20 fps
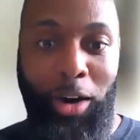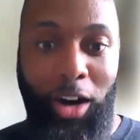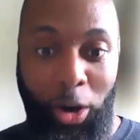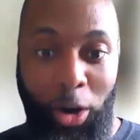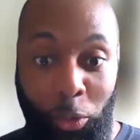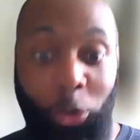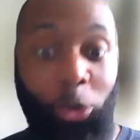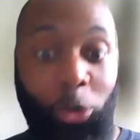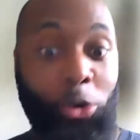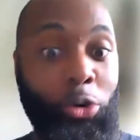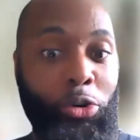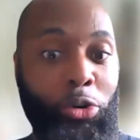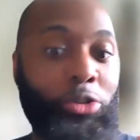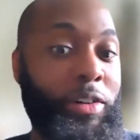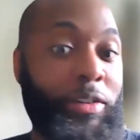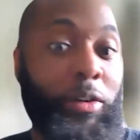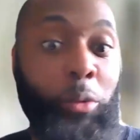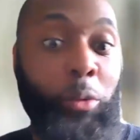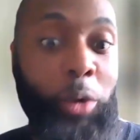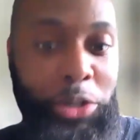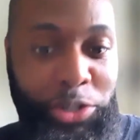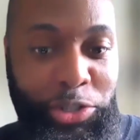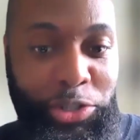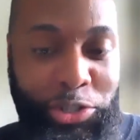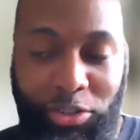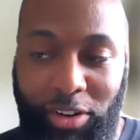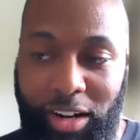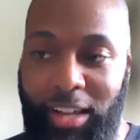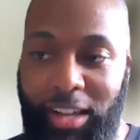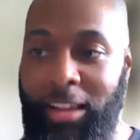are, or even what you
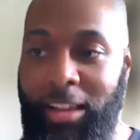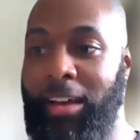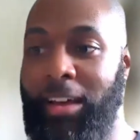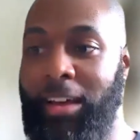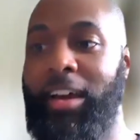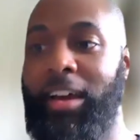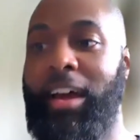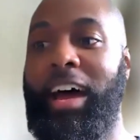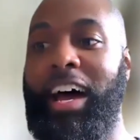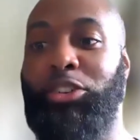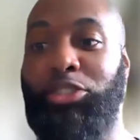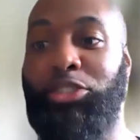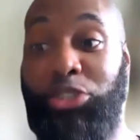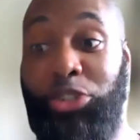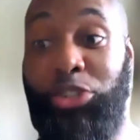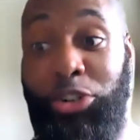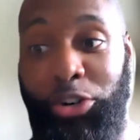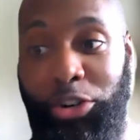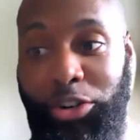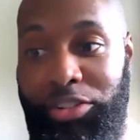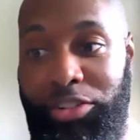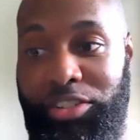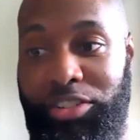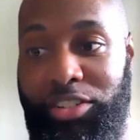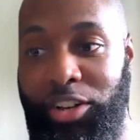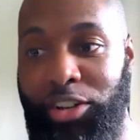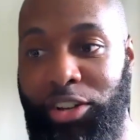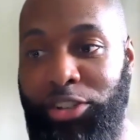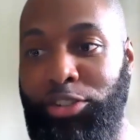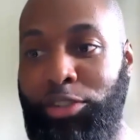do, right? And on
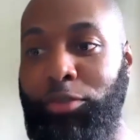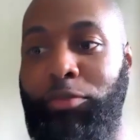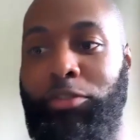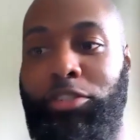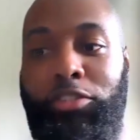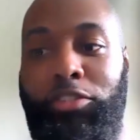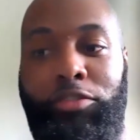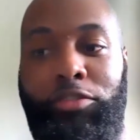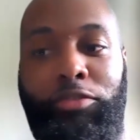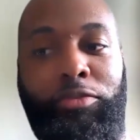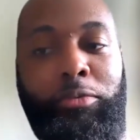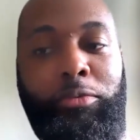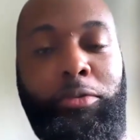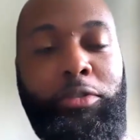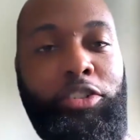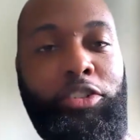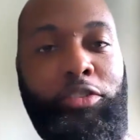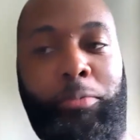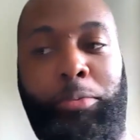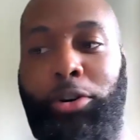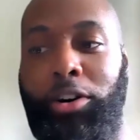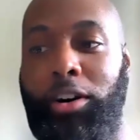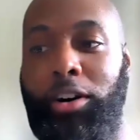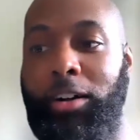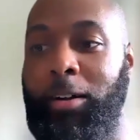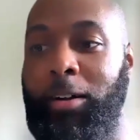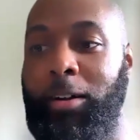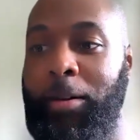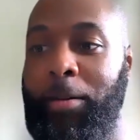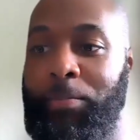yours, you've put
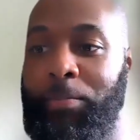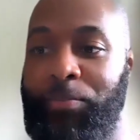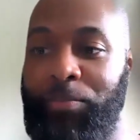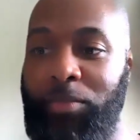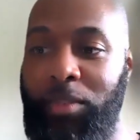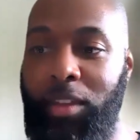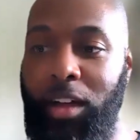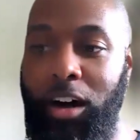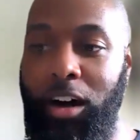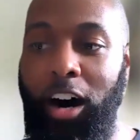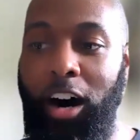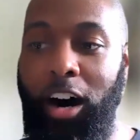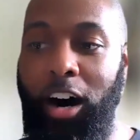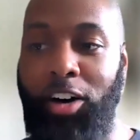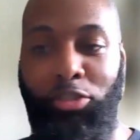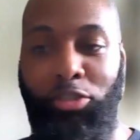art